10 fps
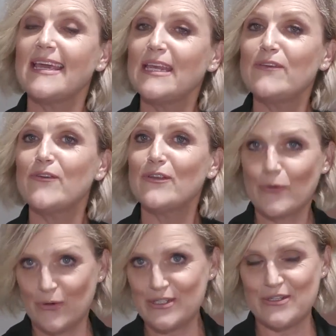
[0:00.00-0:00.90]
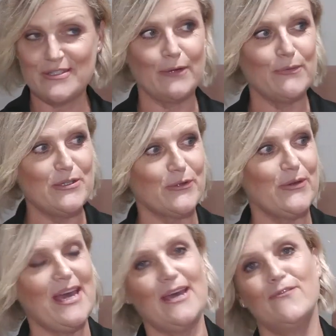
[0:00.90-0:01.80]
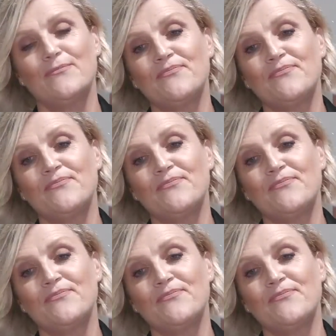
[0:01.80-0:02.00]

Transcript: any further questions that we do have.